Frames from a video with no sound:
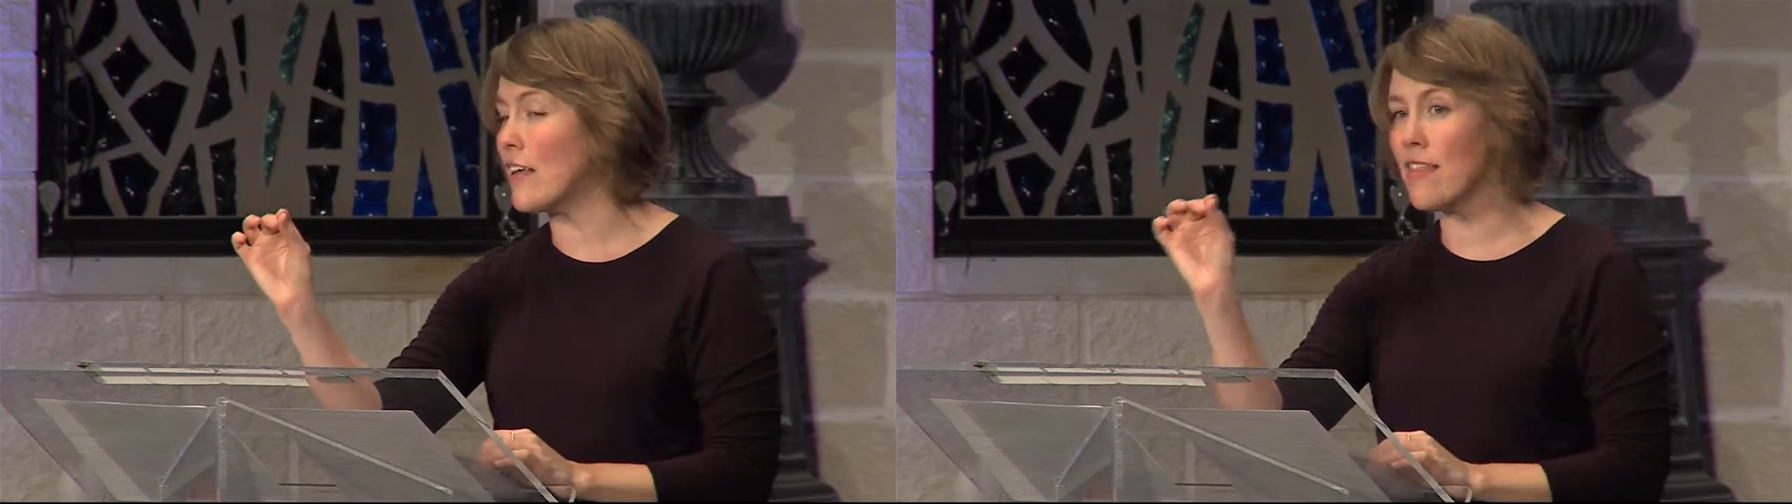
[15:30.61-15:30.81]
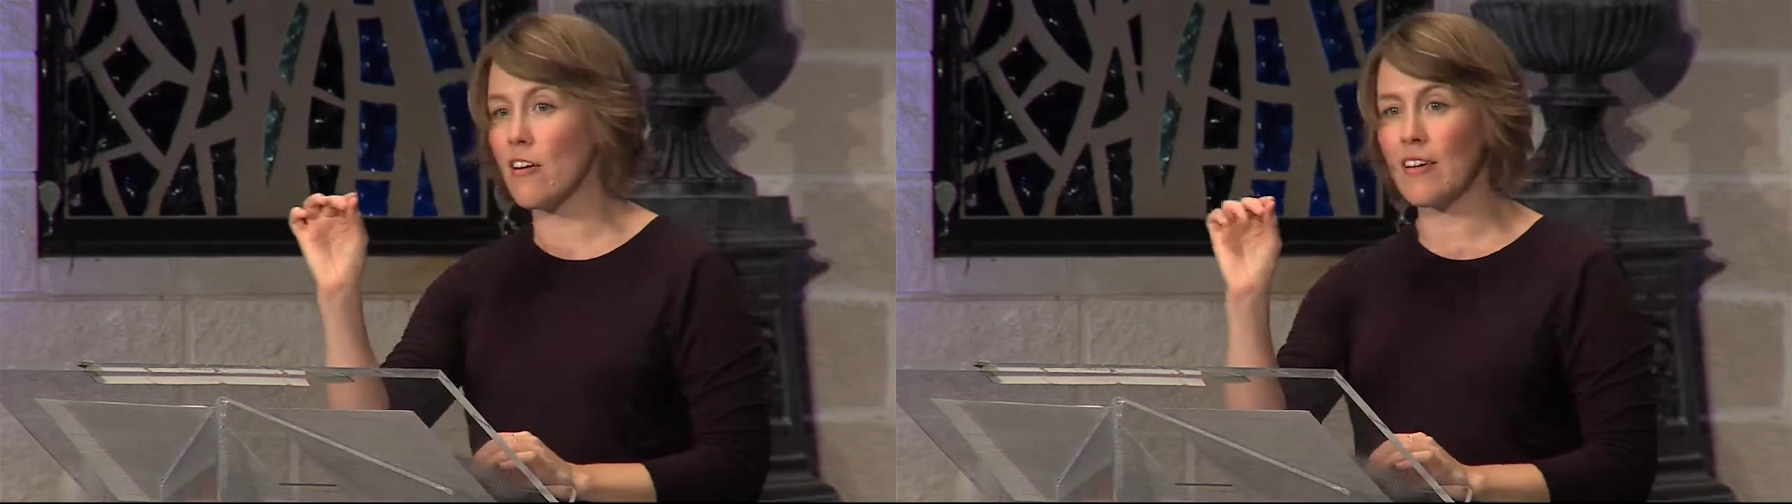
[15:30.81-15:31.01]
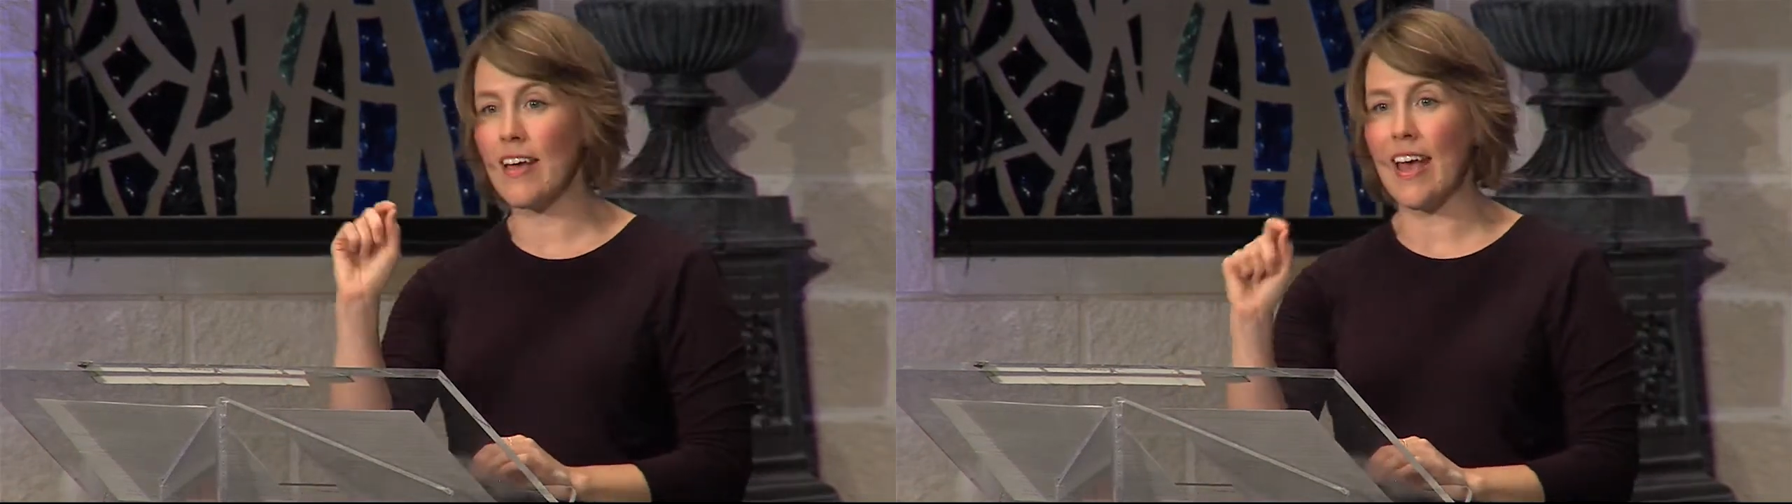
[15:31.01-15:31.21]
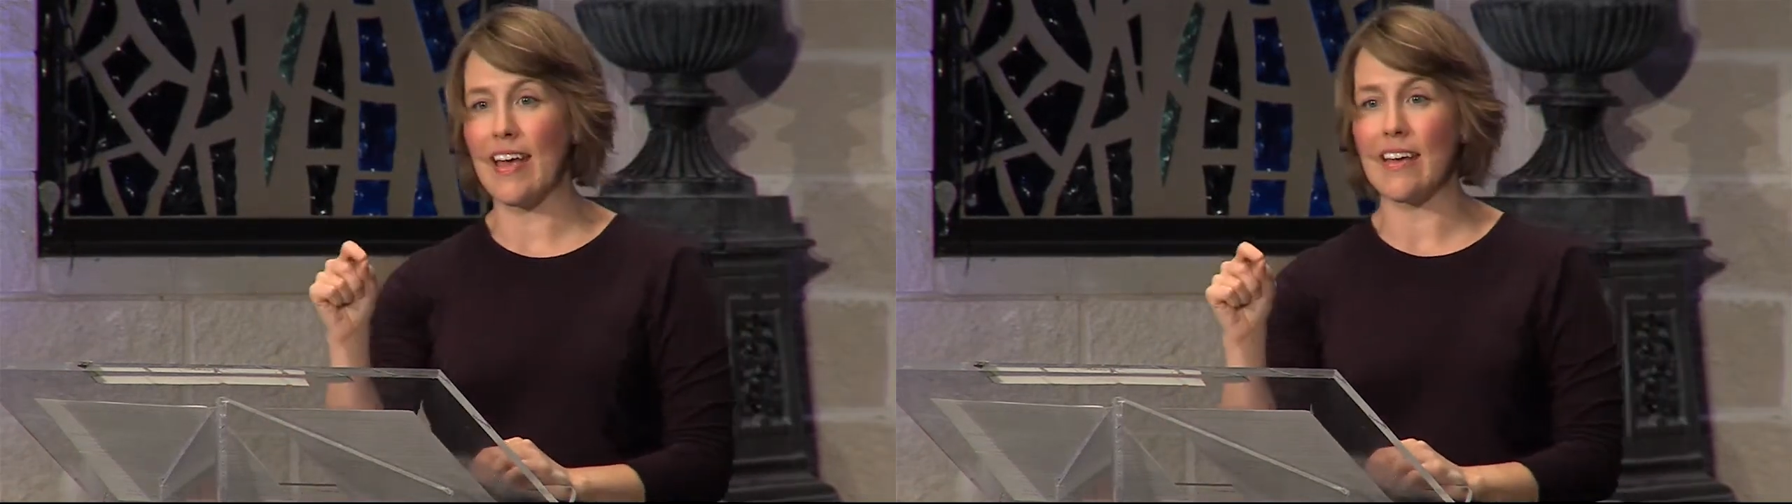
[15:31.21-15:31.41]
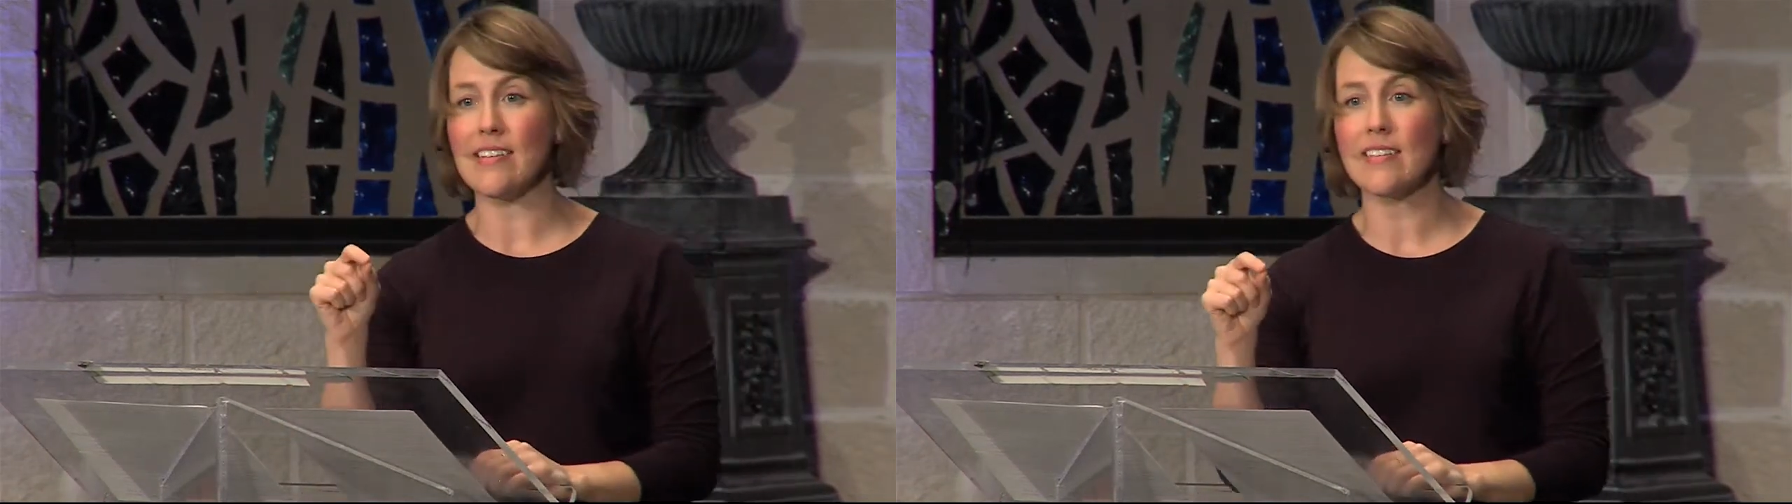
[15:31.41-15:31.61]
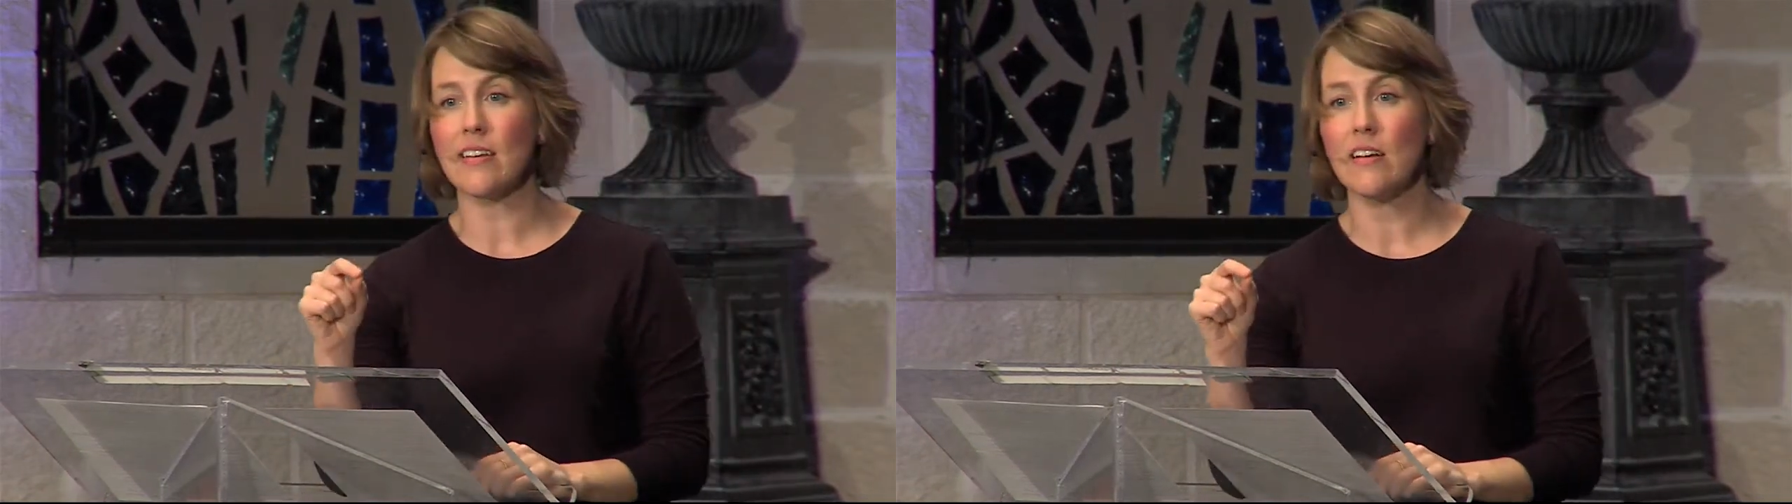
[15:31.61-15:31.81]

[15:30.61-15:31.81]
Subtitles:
their gaze